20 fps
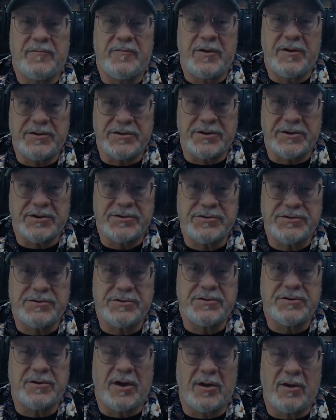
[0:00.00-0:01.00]
physics,
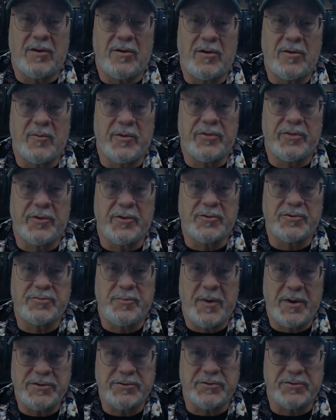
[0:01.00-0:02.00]
along with their
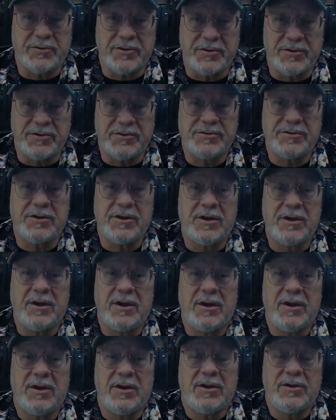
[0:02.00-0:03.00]
specialties,
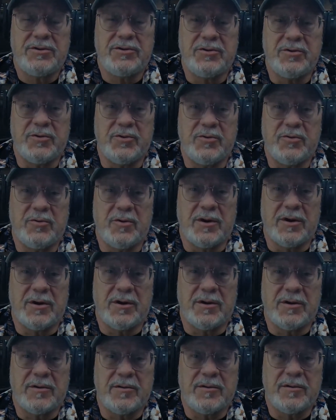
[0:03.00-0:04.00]

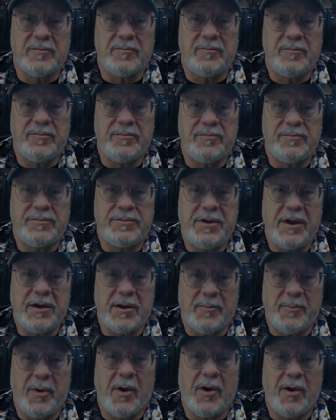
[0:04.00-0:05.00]
to take
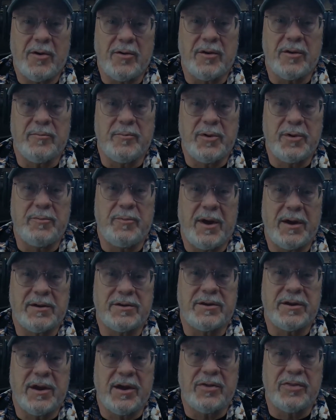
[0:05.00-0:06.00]
apart and put back
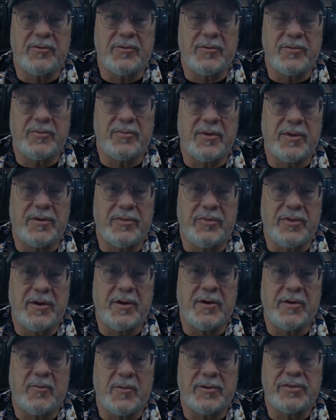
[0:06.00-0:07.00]
together
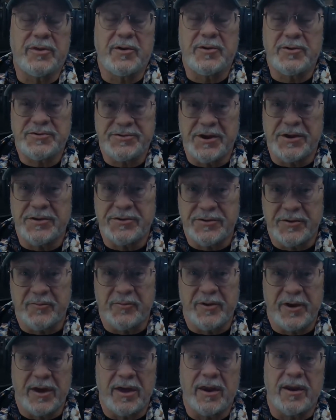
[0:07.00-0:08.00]
what their sense of
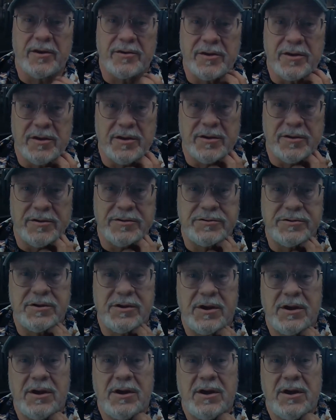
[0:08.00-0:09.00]
reality is.
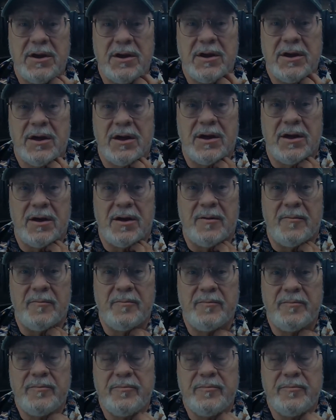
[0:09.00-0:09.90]
And